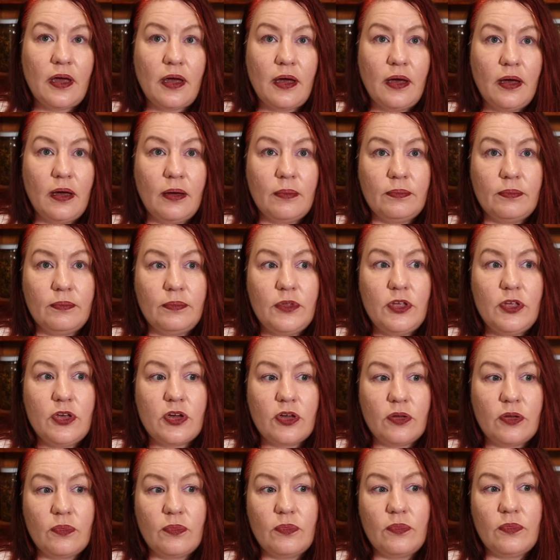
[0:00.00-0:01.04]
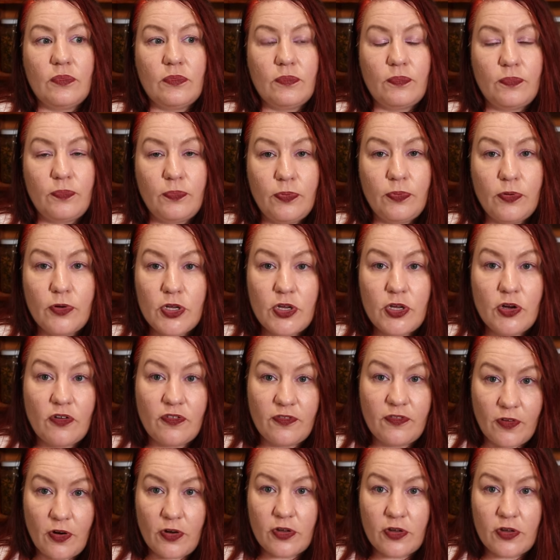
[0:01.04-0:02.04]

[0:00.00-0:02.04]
You can put your